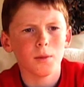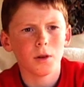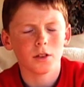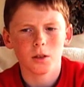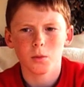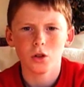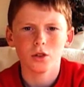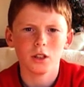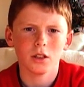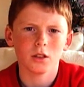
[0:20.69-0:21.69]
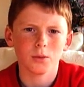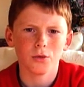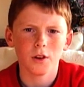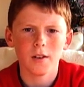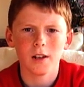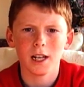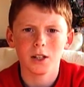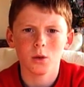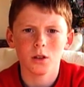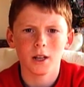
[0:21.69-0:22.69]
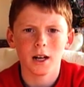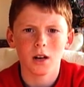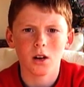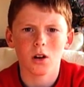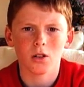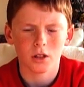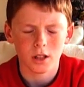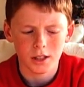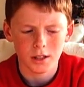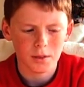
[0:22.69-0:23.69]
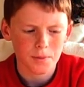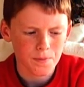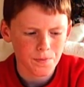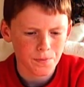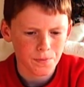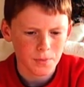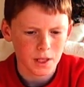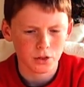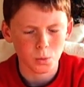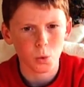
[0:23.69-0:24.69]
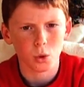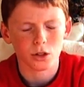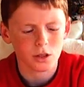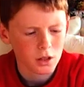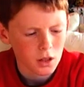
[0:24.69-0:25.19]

but what you'll need is some fairy liquid and glass cleaner and some water.